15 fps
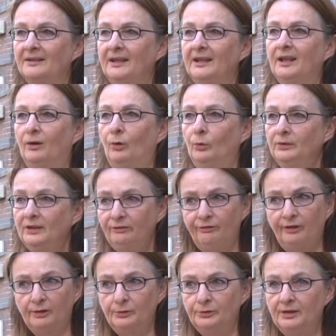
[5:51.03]
They only
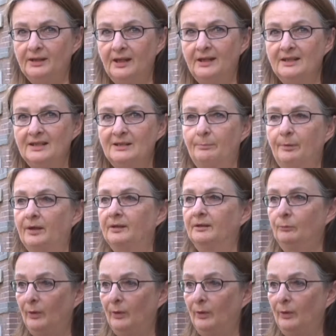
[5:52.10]
follow the gaze, but